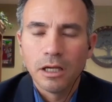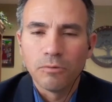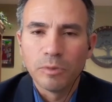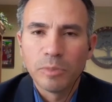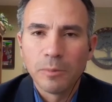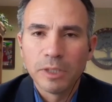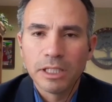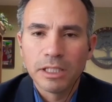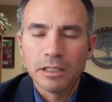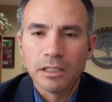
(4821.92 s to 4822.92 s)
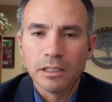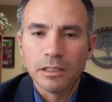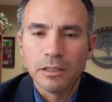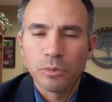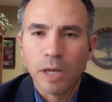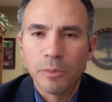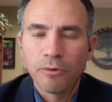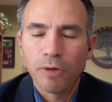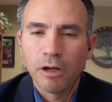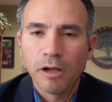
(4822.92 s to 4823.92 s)
Republican
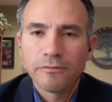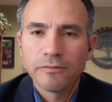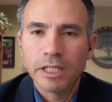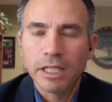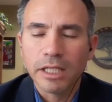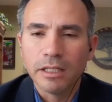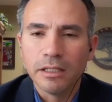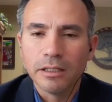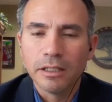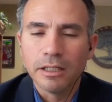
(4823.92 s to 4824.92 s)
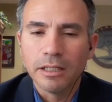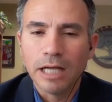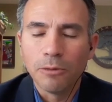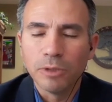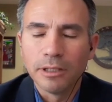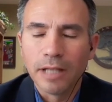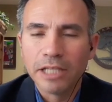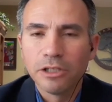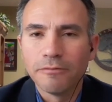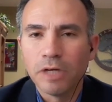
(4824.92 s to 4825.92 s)
primary runoff, and I would
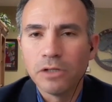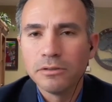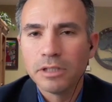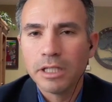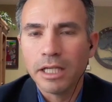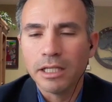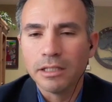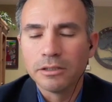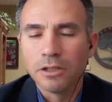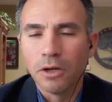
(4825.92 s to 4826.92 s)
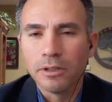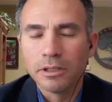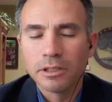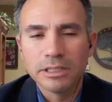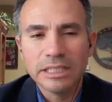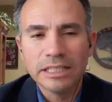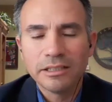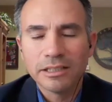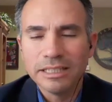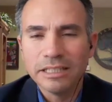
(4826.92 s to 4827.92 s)
like your vote. And go to
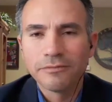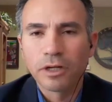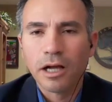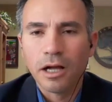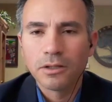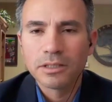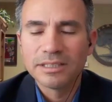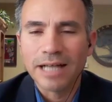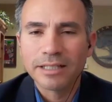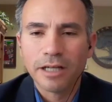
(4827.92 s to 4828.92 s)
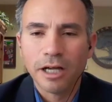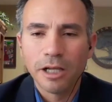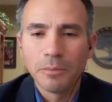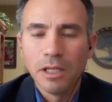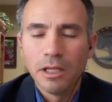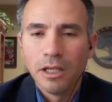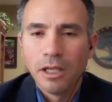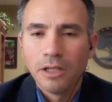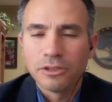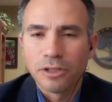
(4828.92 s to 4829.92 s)
CadenaForCongress.com
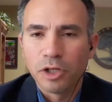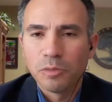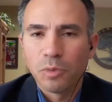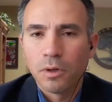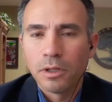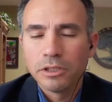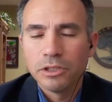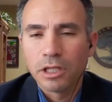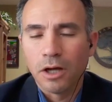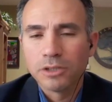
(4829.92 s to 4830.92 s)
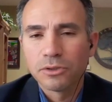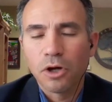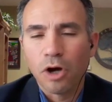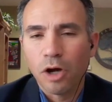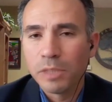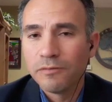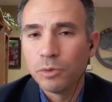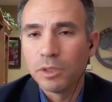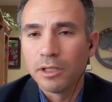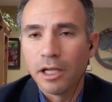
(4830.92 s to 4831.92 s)
to learn more. You can also call me
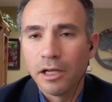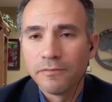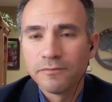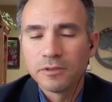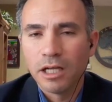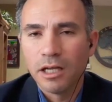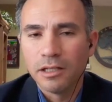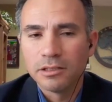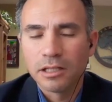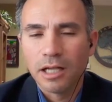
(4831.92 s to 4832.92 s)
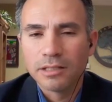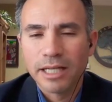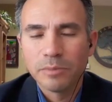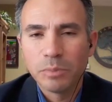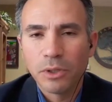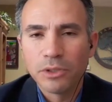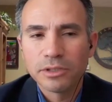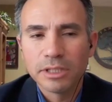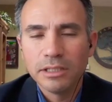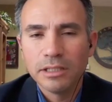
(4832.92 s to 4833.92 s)
if you would love to contact me
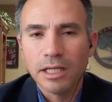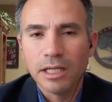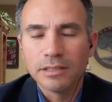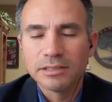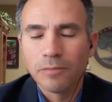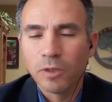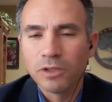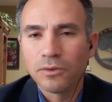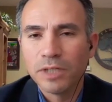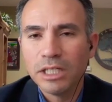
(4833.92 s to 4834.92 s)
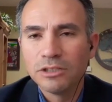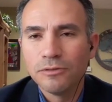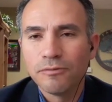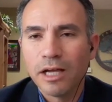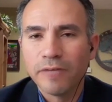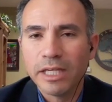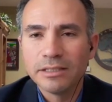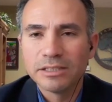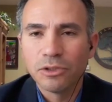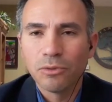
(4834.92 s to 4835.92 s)
personally at
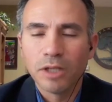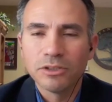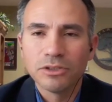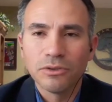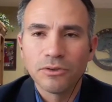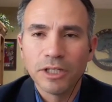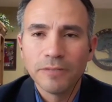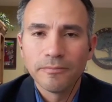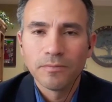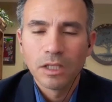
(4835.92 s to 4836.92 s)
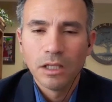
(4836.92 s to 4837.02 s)
713-258-0123.